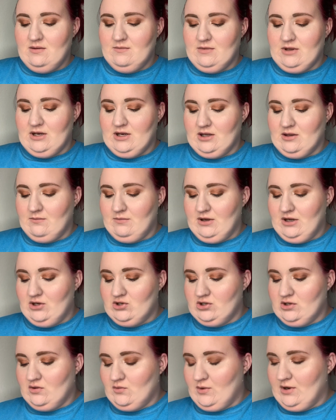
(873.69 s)
getting
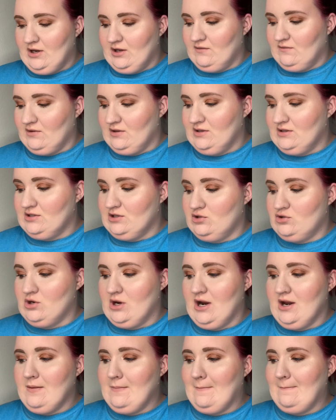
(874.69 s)
impatient waiting for this to
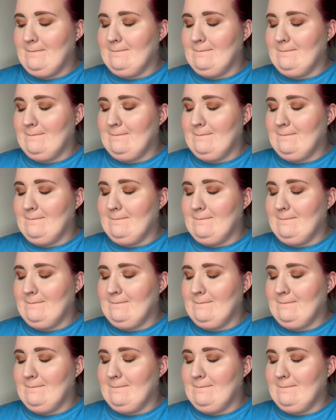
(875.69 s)
dry.